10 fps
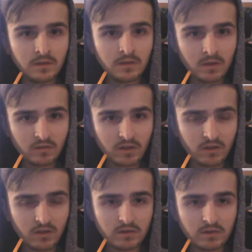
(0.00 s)
So I was
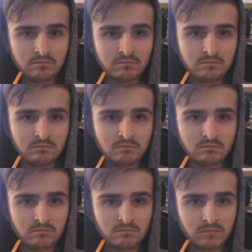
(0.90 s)
like, okay,
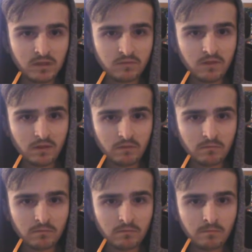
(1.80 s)
that's fine.
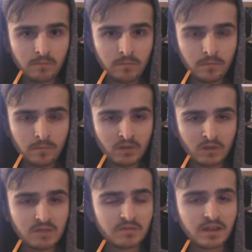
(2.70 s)

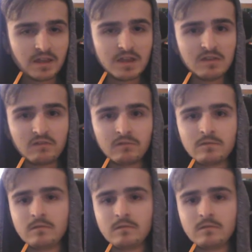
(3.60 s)
Sleep study it is.